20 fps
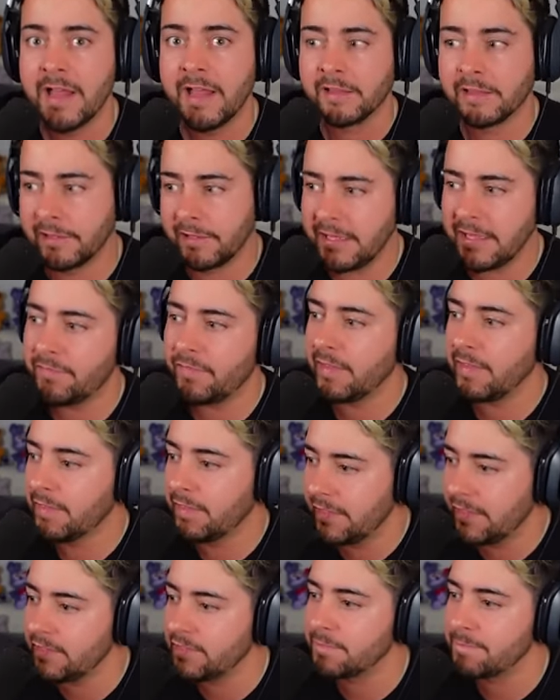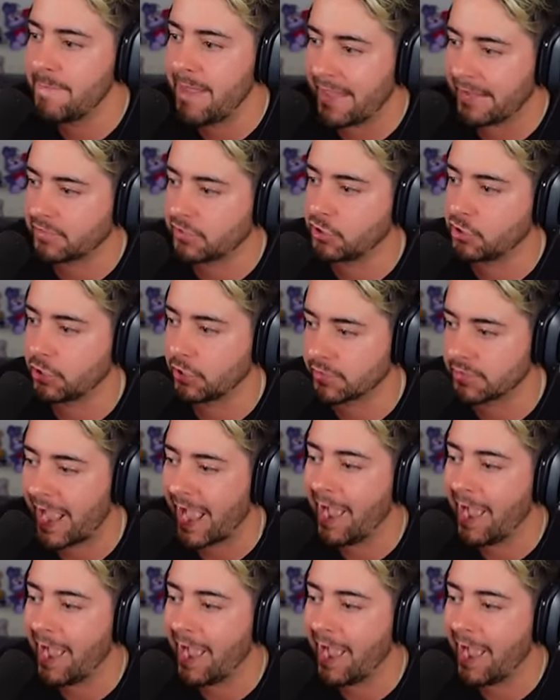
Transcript: leaving these messages.